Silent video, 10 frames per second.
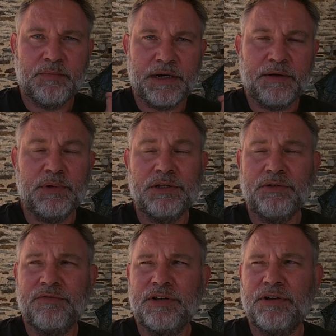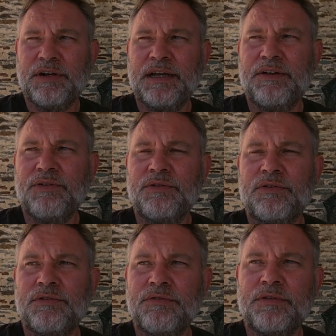But I will do a video on how you
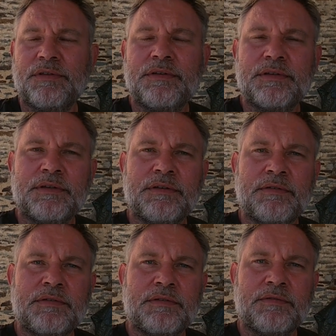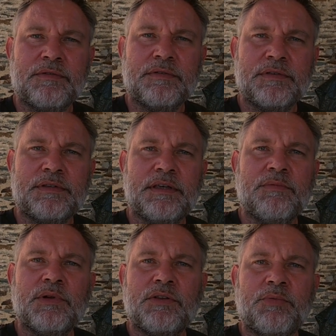can see
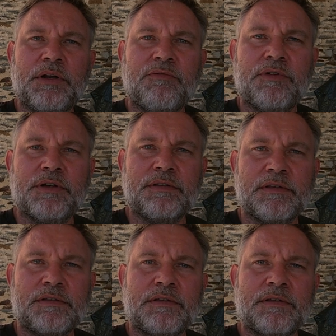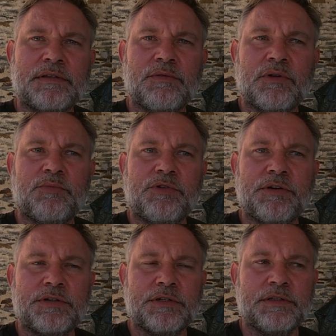multiple inverters and see what the
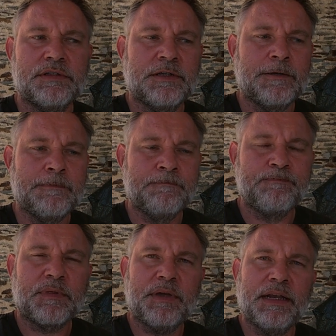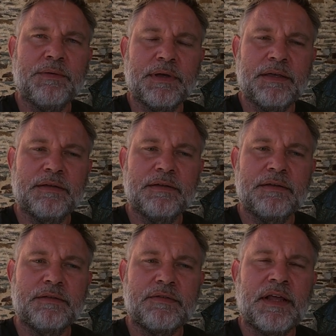production is. But anyway,
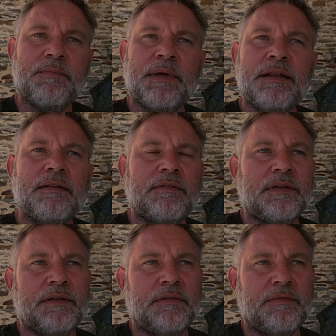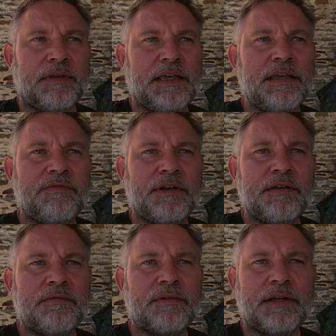so that meant that
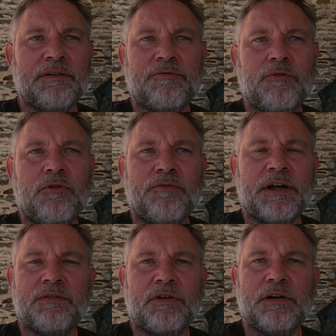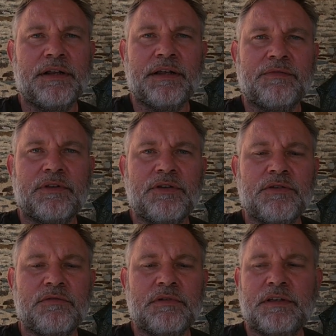even like 4 or 5 o'clock in the
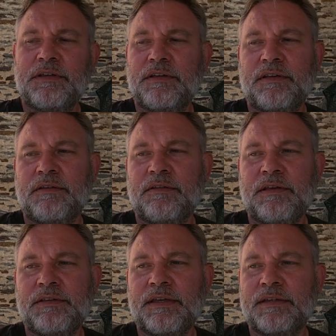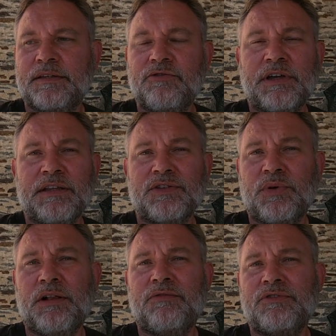afternoon, he's still getting
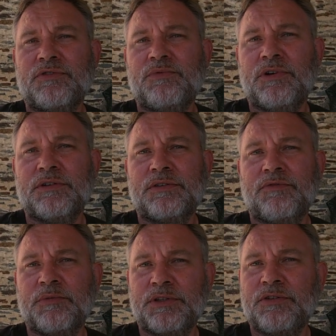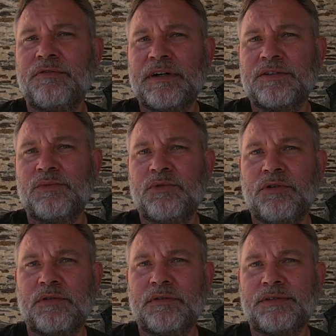1200 watts from a 2000
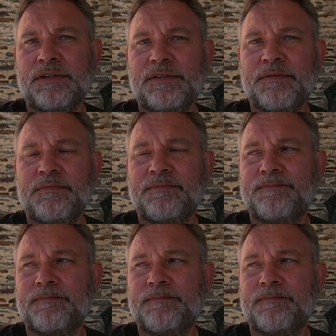watt system.